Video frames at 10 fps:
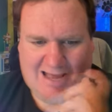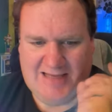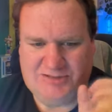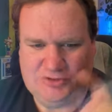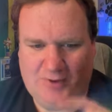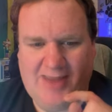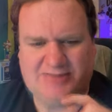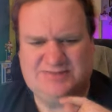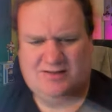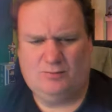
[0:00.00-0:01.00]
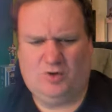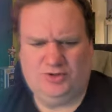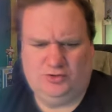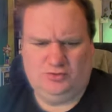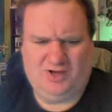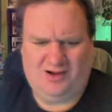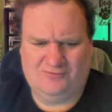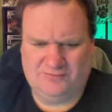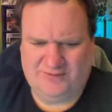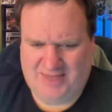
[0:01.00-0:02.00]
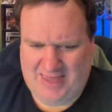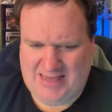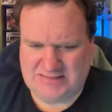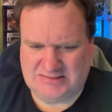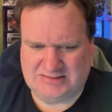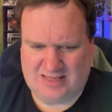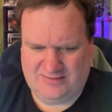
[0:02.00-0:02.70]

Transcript: I duet someone who covered the case.